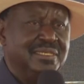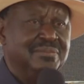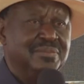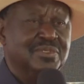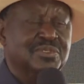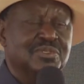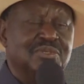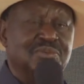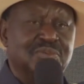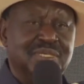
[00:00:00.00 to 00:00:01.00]
Because
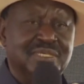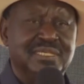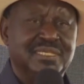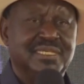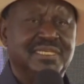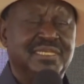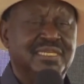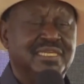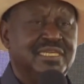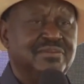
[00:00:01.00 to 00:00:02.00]

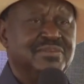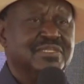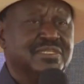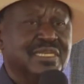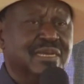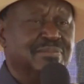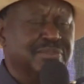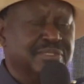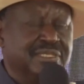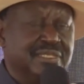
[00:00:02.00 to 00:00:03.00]
if it
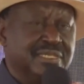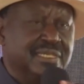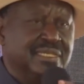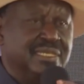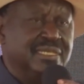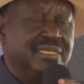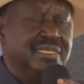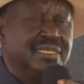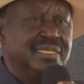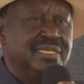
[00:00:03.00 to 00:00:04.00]
disrupts,
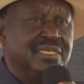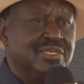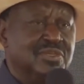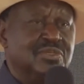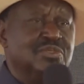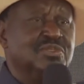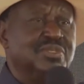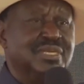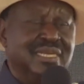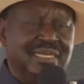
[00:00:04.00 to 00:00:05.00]
you don't know
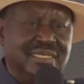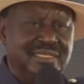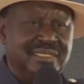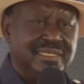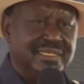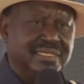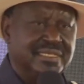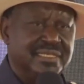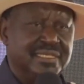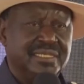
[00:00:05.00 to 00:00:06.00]
the end.
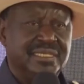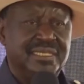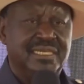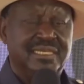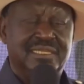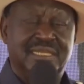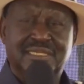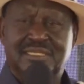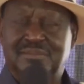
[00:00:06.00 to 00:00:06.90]
That is